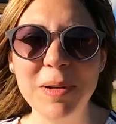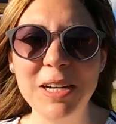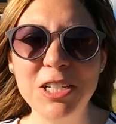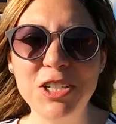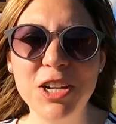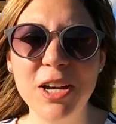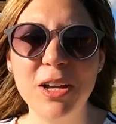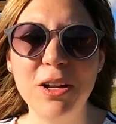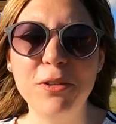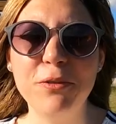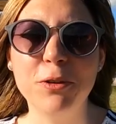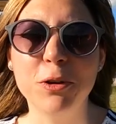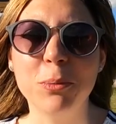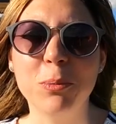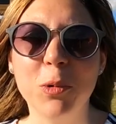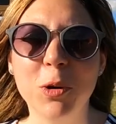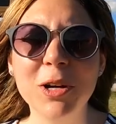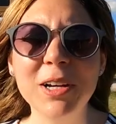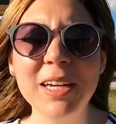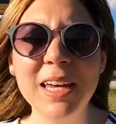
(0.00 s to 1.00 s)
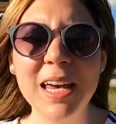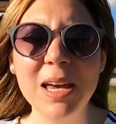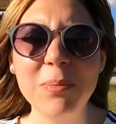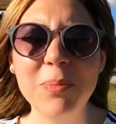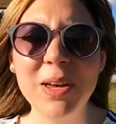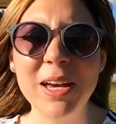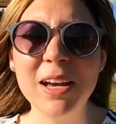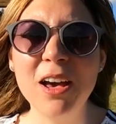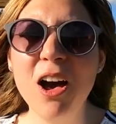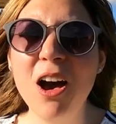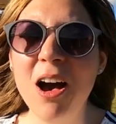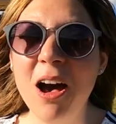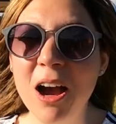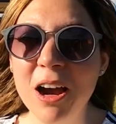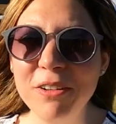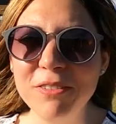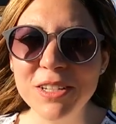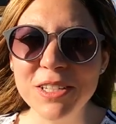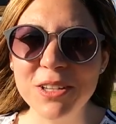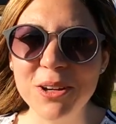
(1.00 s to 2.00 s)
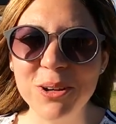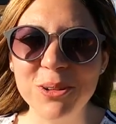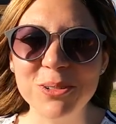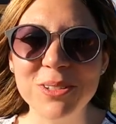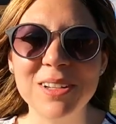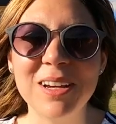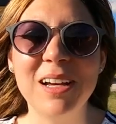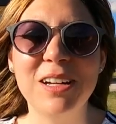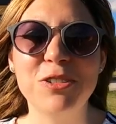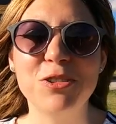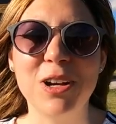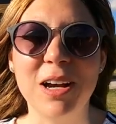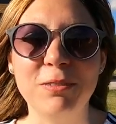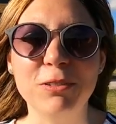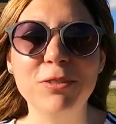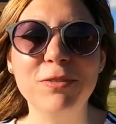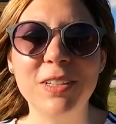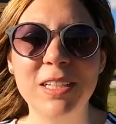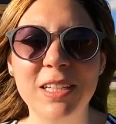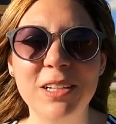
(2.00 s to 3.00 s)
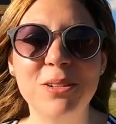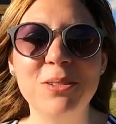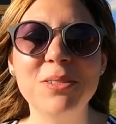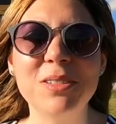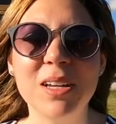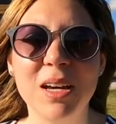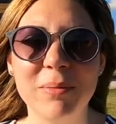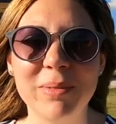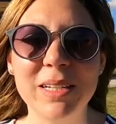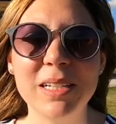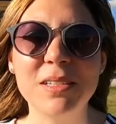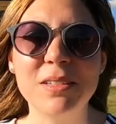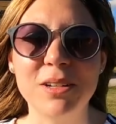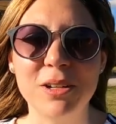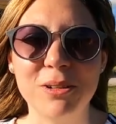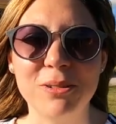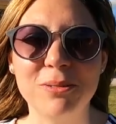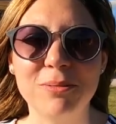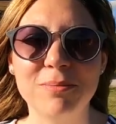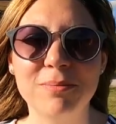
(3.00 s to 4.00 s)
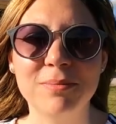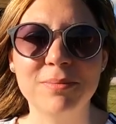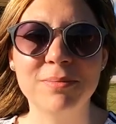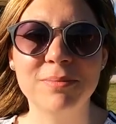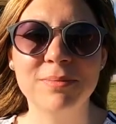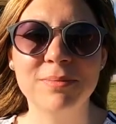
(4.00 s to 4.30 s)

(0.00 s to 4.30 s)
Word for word: to my channel for more camping, Harvest Host, and travel videos coming soon.